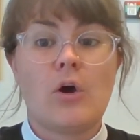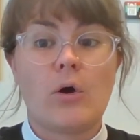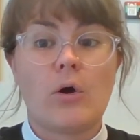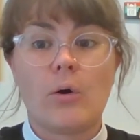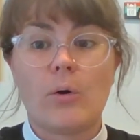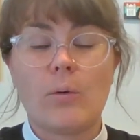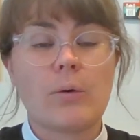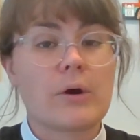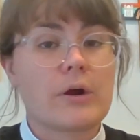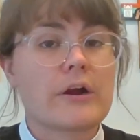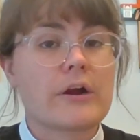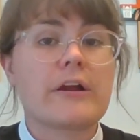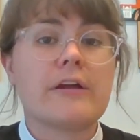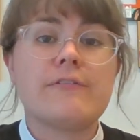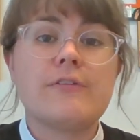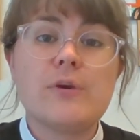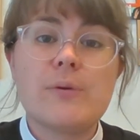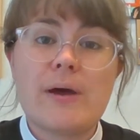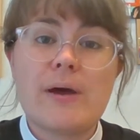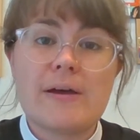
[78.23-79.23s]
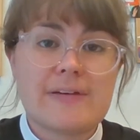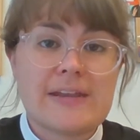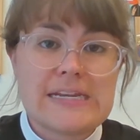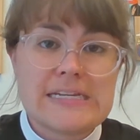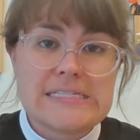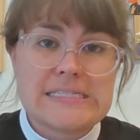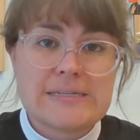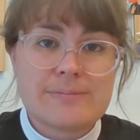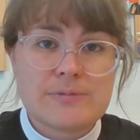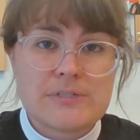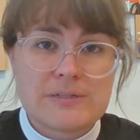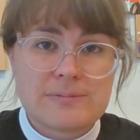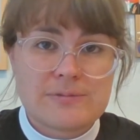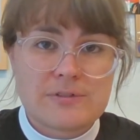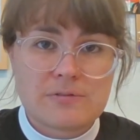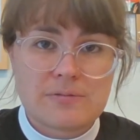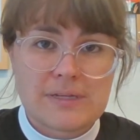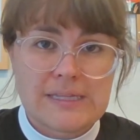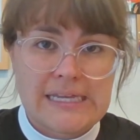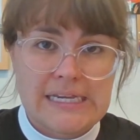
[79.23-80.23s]
or if you have any
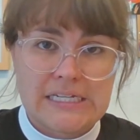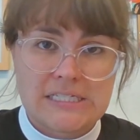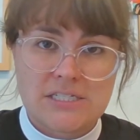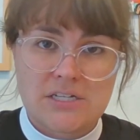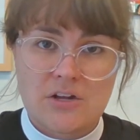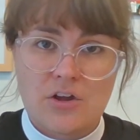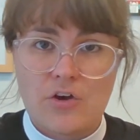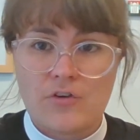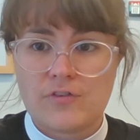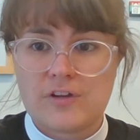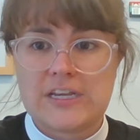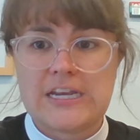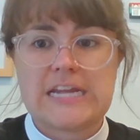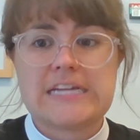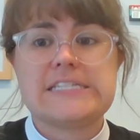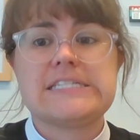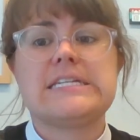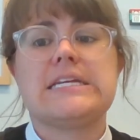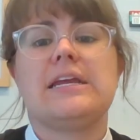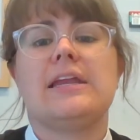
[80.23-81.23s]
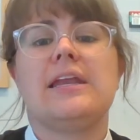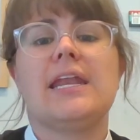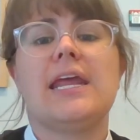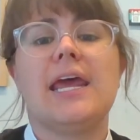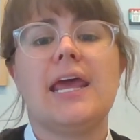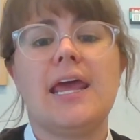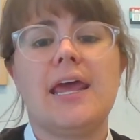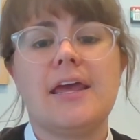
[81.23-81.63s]
symptoms related to COVID-19.